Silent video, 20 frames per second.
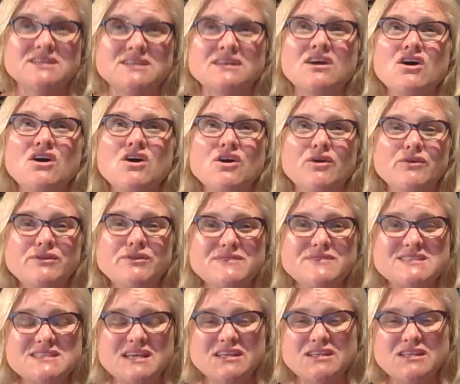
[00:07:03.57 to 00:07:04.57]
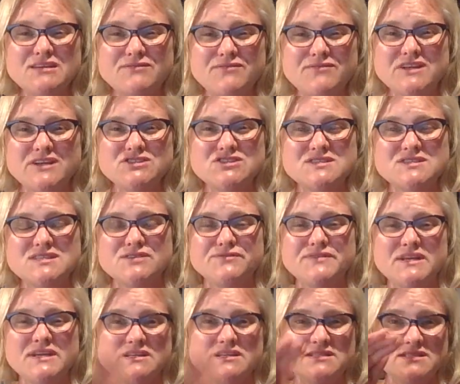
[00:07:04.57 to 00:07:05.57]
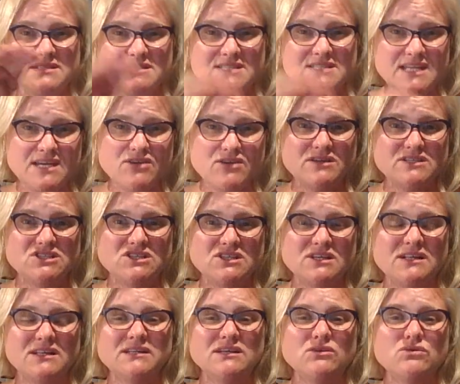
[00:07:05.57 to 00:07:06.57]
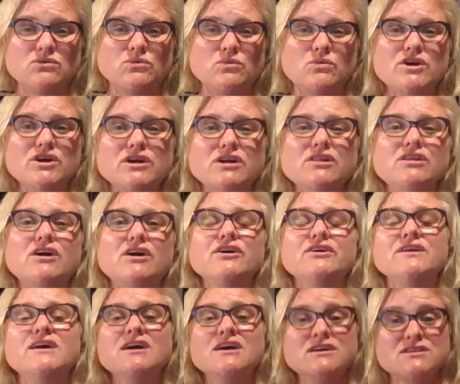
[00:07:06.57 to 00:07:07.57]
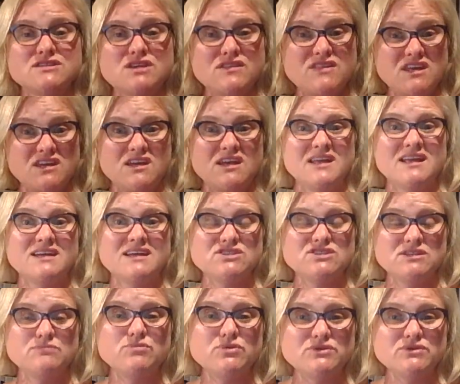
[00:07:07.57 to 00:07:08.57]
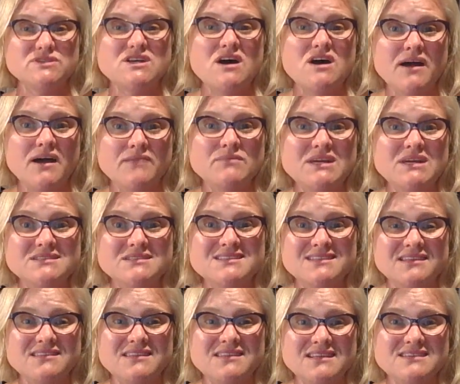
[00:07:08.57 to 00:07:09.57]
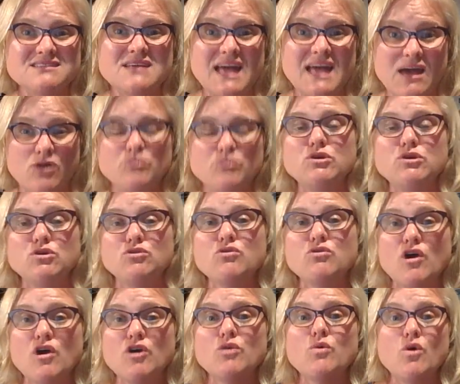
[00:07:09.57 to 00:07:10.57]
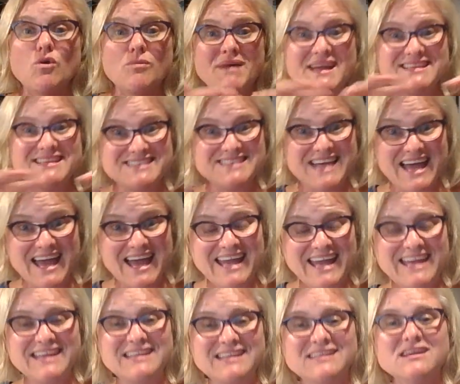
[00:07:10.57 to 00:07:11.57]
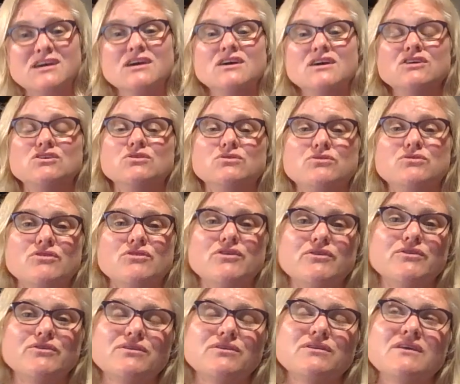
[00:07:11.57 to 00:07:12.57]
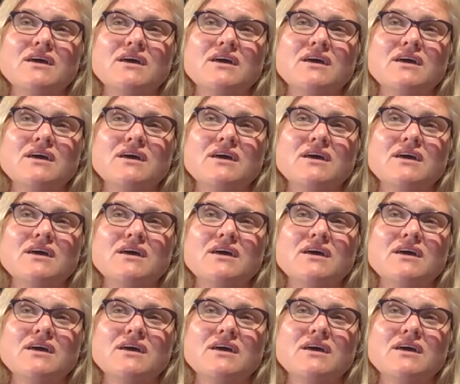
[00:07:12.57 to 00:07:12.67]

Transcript: And all of a sudden, you find yourself needing to decrease your clinical workload so that you can actually put time into the things that help you grow or maintain your growth.